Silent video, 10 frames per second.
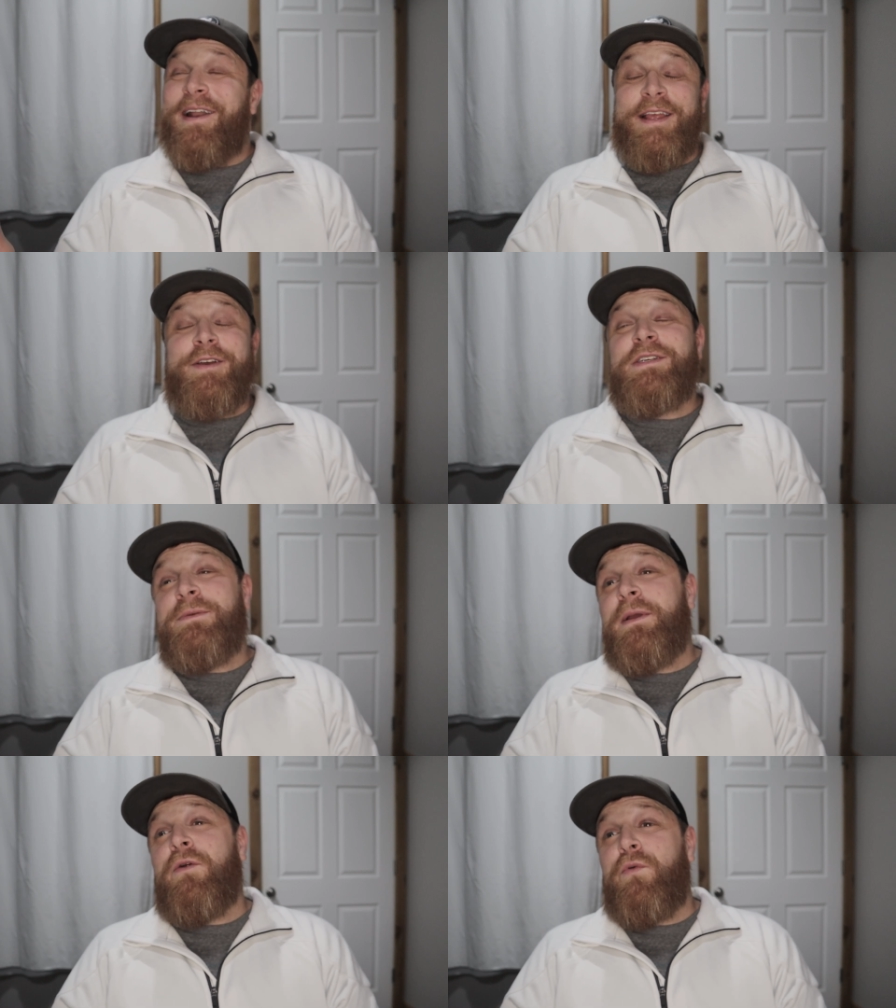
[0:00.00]
but it used to
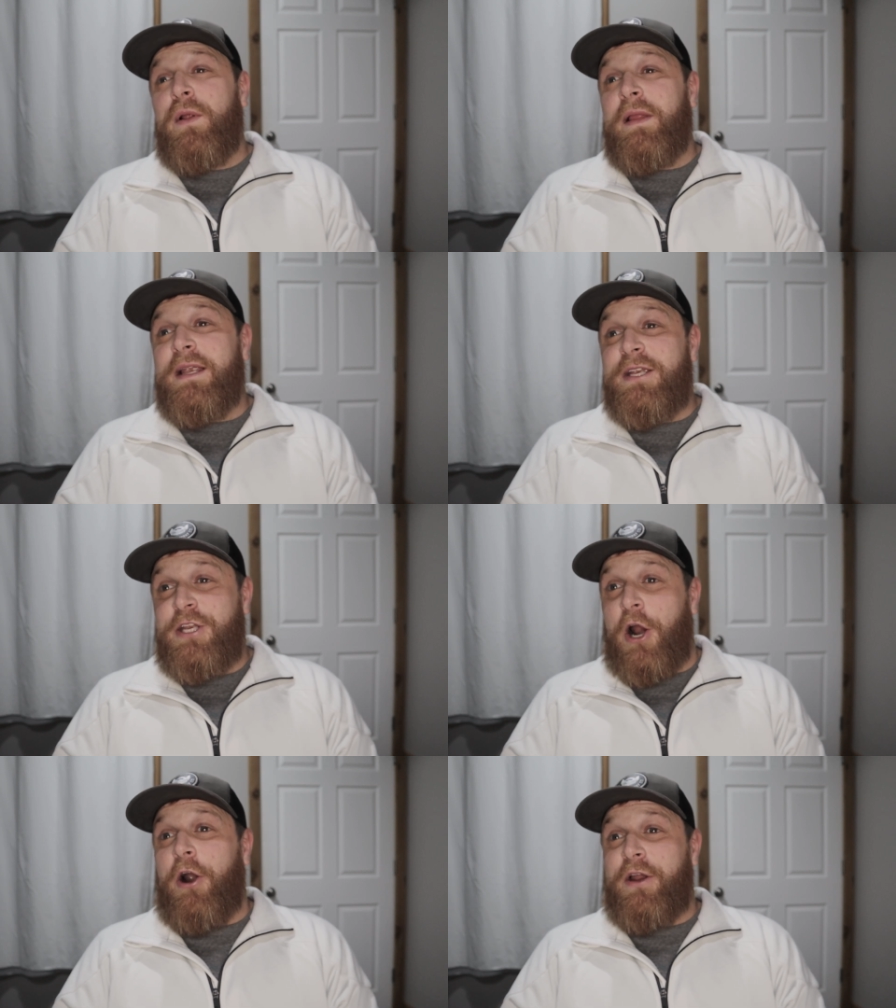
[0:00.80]
be a really
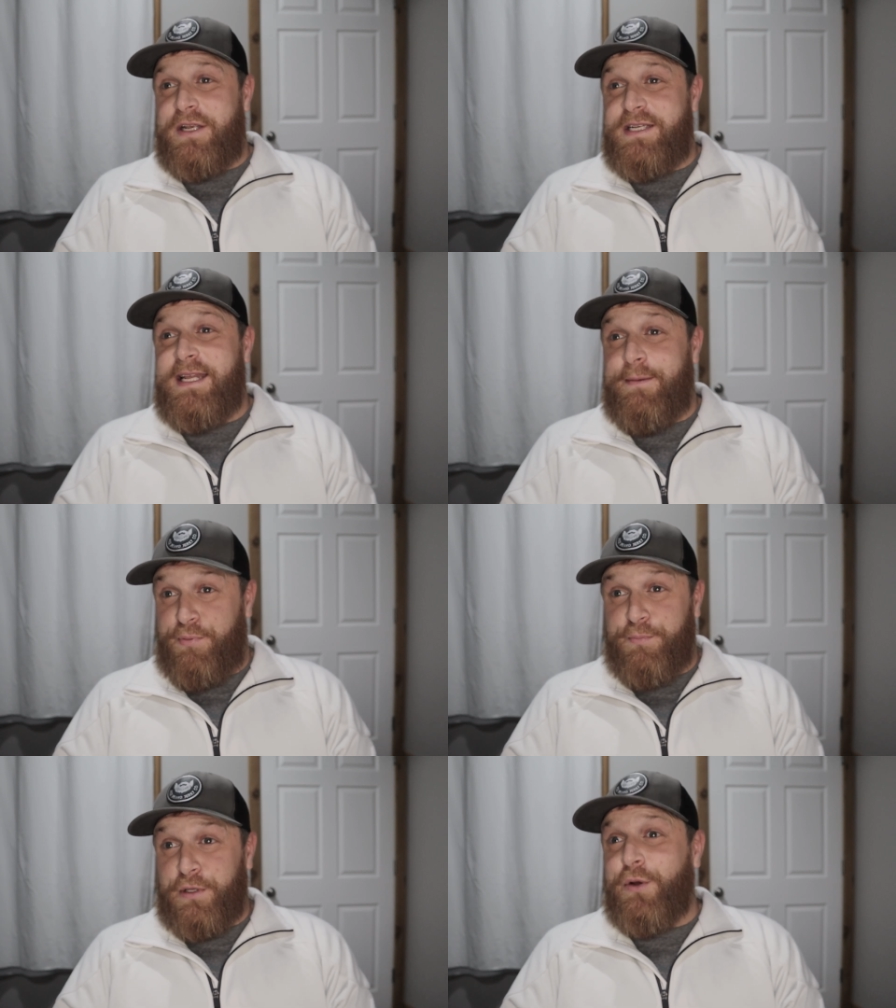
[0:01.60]
dark,
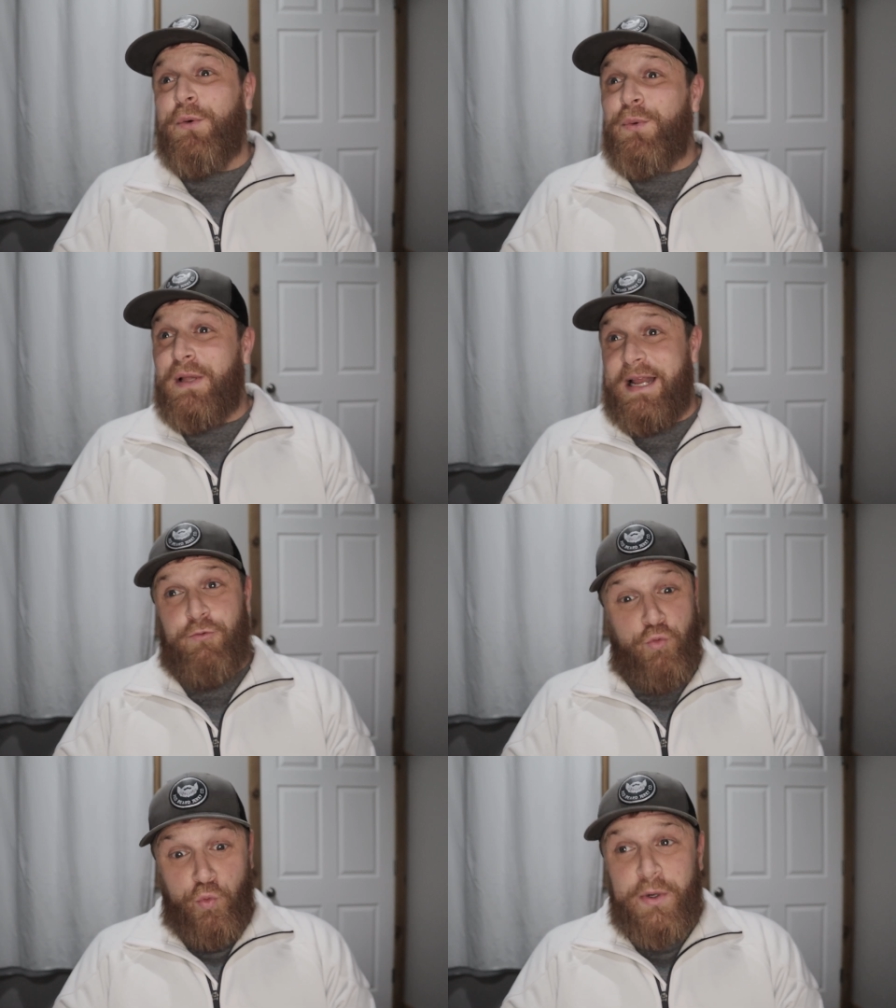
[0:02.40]
deep blue, like
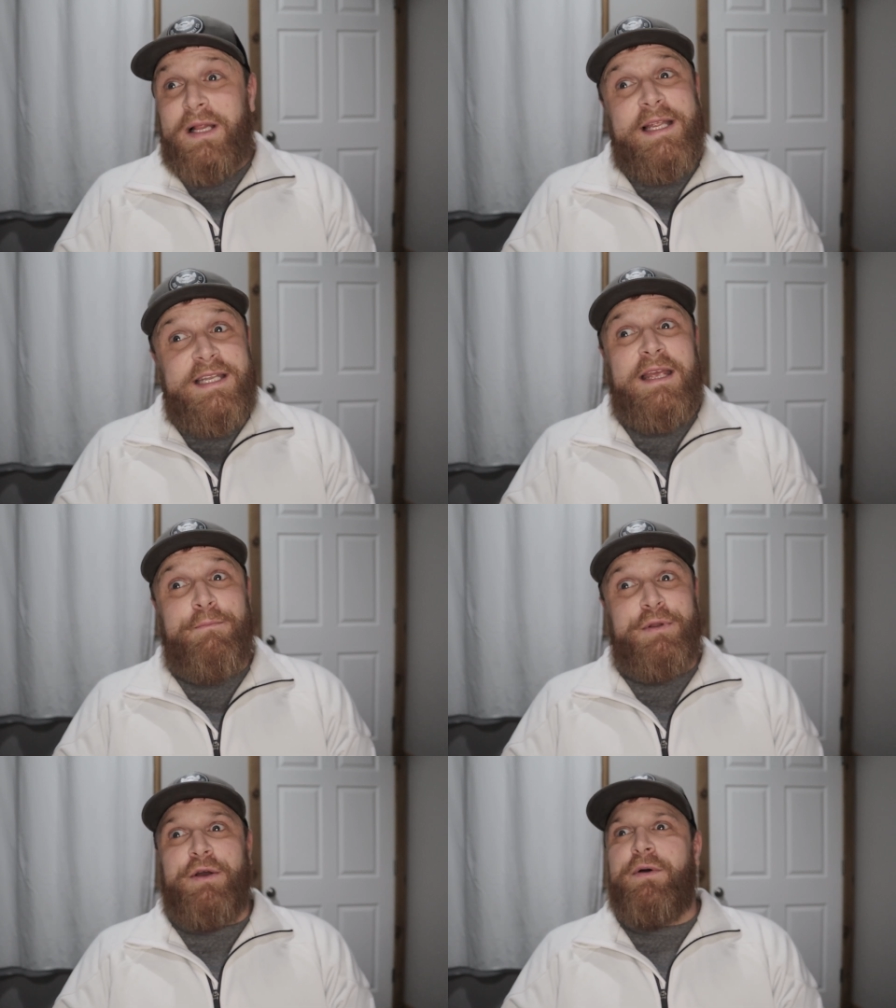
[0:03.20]
really
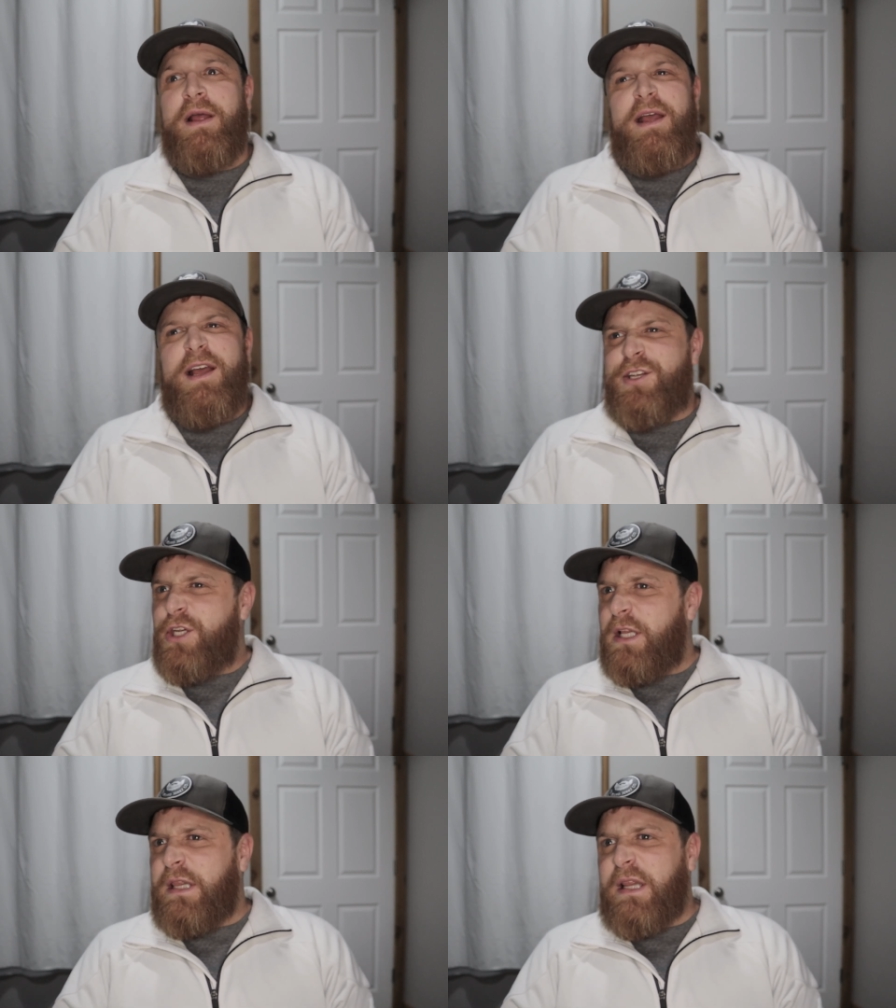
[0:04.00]
deep blue, and
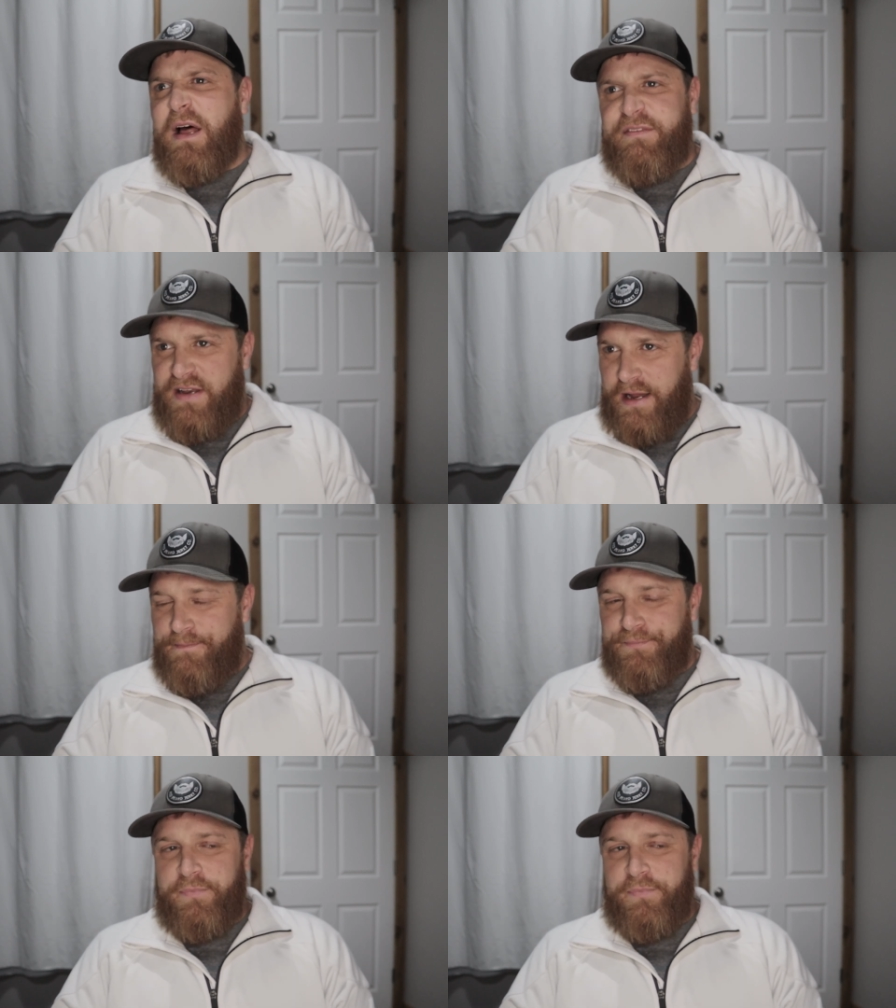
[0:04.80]
she loved it.